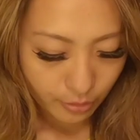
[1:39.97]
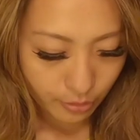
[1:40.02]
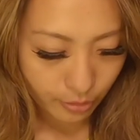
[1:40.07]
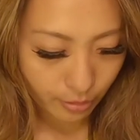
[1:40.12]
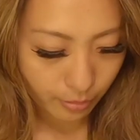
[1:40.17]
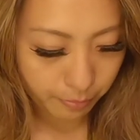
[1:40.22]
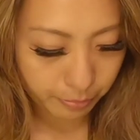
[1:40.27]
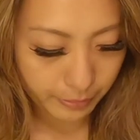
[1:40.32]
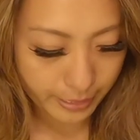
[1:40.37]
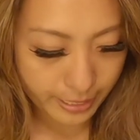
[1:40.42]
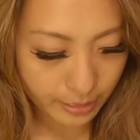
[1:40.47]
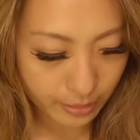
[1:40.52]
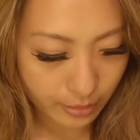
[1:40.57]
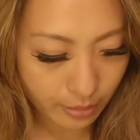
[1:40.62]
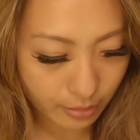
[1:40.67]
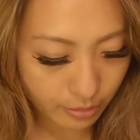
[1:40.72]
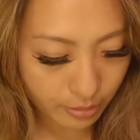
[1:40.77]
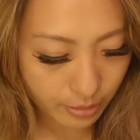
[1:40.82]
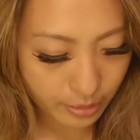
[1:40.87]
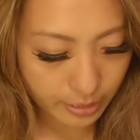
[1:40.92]
So place
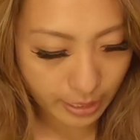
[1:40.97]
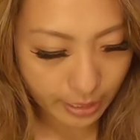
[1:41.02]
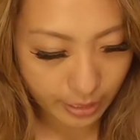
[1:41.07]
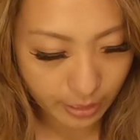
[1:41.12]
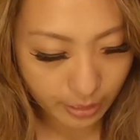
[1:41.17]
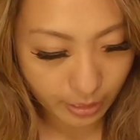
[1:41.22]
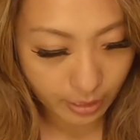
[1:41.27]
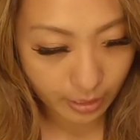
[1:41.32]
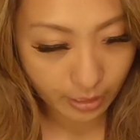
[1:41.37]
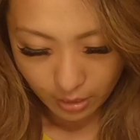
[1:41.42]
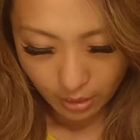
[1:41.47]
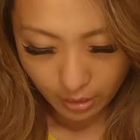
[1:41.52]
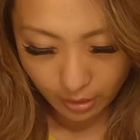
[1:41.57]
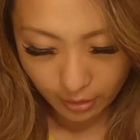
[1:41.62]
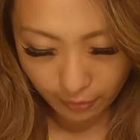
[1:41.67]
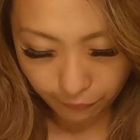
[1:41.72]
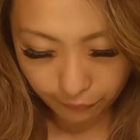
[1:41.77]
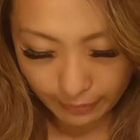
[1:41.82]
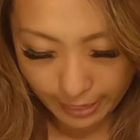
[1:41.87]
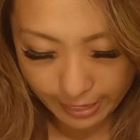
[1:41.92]
the container
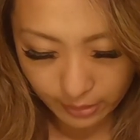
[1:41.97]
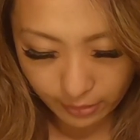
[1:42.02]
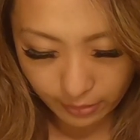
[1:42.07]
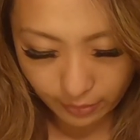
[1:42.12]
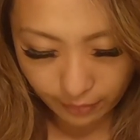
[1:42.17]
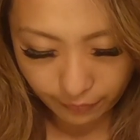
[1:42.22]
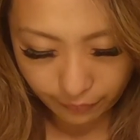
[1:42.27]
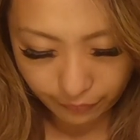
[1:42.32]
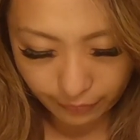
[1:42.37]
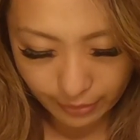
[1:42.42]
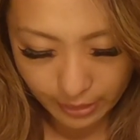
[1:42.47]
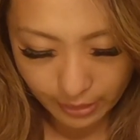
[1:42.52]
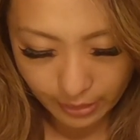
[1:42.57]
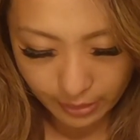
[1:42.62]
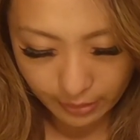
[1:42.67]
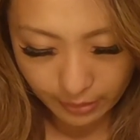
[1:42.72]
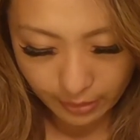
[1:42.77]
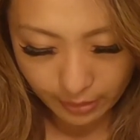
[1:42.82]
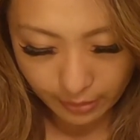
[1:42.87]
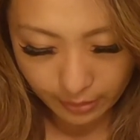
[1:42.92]
on a flat
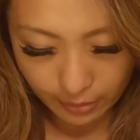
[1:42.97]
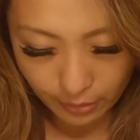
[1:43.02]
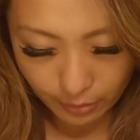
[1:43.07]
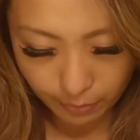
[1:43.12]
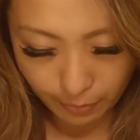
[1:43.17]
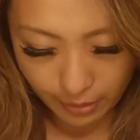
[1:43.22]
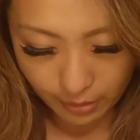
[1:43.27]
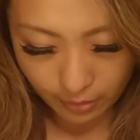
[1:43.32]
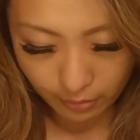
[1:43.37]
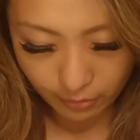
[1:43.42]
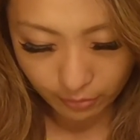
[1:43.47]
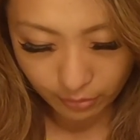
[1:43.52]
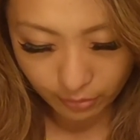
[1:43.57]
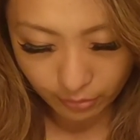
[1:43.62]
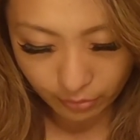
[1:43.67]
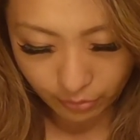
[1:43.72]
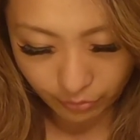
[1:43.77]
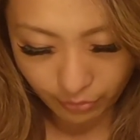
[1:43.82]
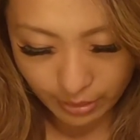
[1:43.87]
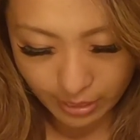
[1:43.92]
surface and
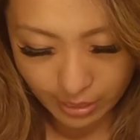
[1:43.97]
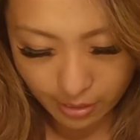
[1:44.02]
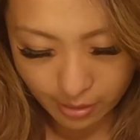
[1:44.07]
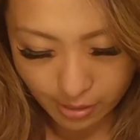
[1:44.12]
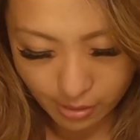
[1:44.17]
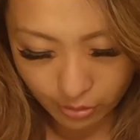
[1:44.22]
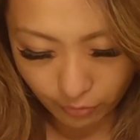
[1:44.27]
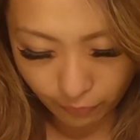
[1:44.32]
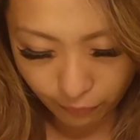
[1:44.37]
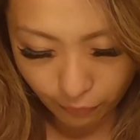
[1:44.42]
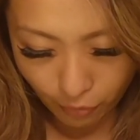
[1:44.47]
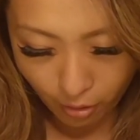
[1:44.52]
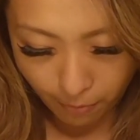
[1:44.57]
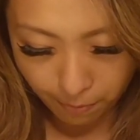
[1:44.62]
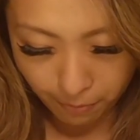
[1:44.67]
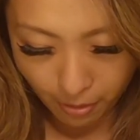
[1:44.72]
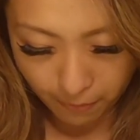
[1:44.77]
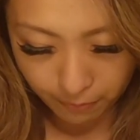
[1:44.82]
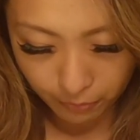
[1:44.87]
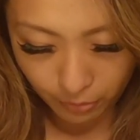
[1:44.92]
dispense 3 to 4
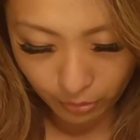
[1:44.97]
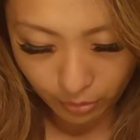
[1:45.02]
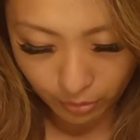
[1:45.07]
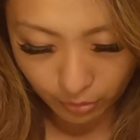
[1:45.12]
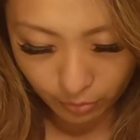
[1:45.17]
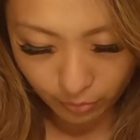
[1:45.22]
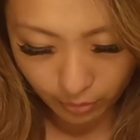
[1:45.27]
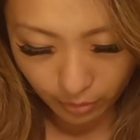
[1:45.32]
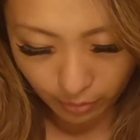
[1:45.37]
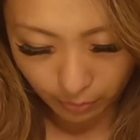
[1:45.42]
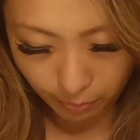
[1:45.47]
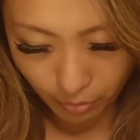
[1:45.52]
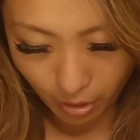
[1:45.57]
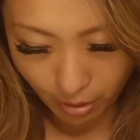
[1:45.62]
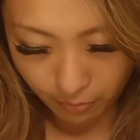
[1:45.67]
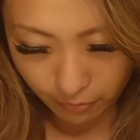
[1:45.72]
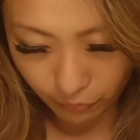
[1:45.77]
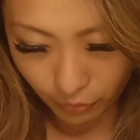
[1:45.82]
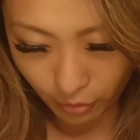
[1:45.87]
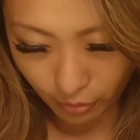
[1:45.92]
pumps on the
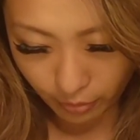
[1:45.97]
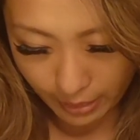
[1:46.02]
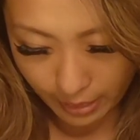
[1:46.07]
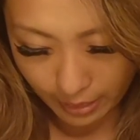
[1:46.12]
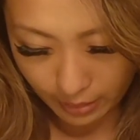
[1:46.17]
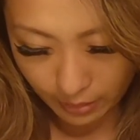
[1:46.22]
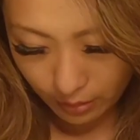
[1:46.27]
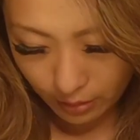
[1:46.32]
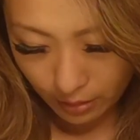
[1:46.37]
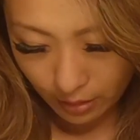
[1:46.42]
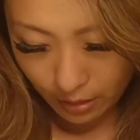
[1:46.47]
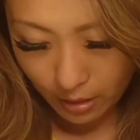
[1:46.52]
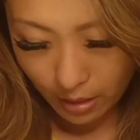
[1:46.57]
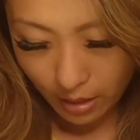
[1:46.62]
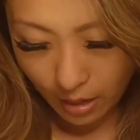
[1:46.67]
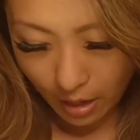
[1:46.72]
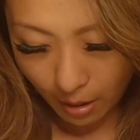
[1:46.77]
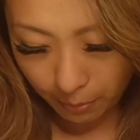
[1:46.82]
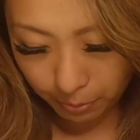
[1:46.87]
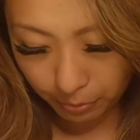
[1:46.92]
palm of your hand.
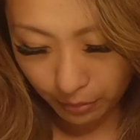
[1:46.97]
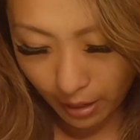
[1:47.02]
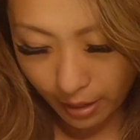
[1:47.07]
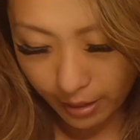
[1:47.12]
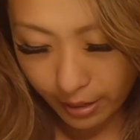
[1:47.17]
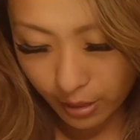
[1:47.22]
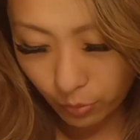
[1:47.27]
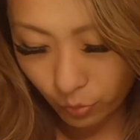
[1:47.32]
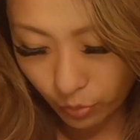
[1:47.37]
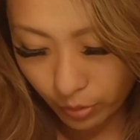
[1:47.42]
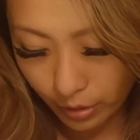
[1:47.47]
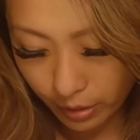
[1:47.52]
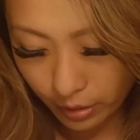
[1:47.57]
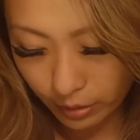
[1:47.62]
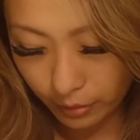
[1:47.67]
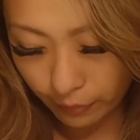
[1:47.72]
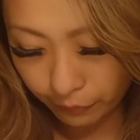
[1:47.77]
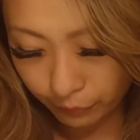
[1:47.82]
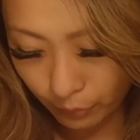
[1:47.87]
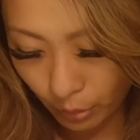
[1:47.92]
Apply and work
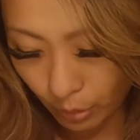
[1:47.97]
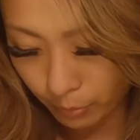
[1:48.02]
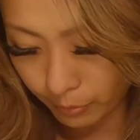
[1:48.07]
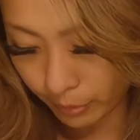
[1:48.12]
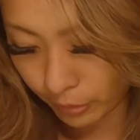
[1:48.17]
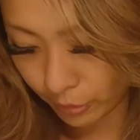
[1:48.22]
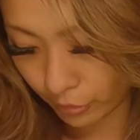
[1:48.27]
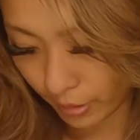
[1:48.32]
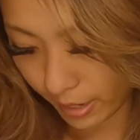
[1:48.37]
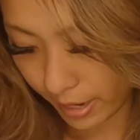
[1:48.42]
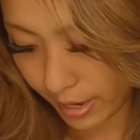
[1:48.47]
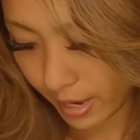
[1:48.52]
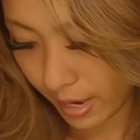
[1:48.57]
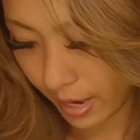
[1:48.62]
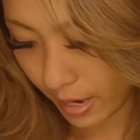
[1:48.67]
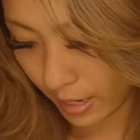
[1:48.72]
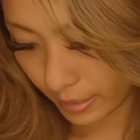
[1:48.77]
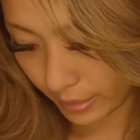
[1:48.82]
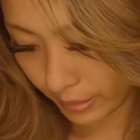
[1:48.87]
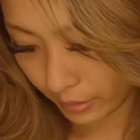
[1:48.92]
the foam on dry
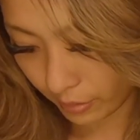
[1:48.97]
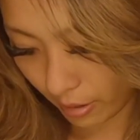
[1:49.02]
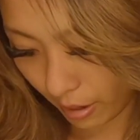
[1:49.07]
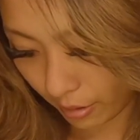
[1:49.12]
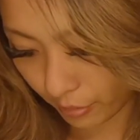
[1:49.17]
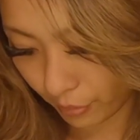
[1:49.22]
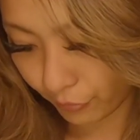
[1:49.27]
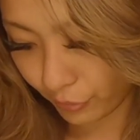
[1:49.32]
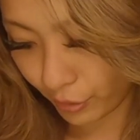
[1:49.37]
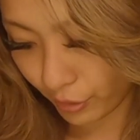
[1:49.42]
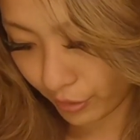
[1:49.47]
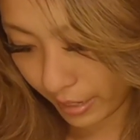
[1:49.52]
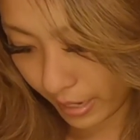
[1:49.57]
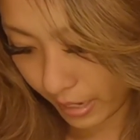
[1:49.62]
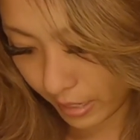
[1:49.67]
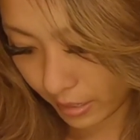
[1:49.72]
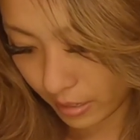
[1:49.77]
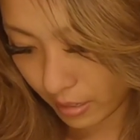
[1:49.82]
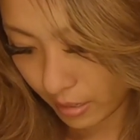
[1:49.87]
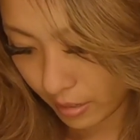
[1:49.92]
hair and crown of your
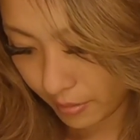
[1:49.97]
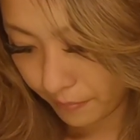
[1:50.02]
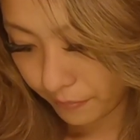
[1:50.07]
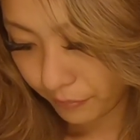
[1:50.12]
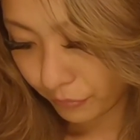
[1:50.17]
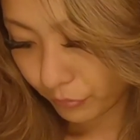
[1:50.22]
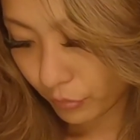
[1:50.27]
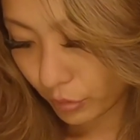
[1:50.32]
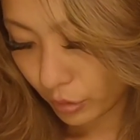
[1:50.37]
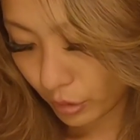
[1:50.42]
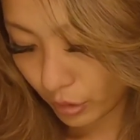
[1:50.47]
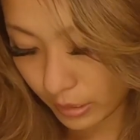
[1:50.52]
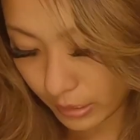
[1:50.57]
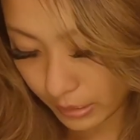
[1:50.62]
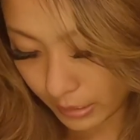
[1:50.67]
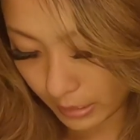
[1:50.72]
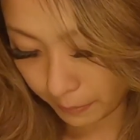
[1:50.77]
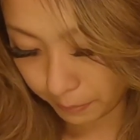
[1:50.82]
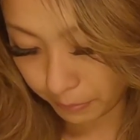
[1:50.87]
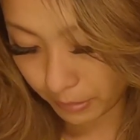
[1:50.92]
head to the
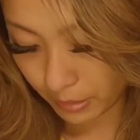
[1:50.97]
tips.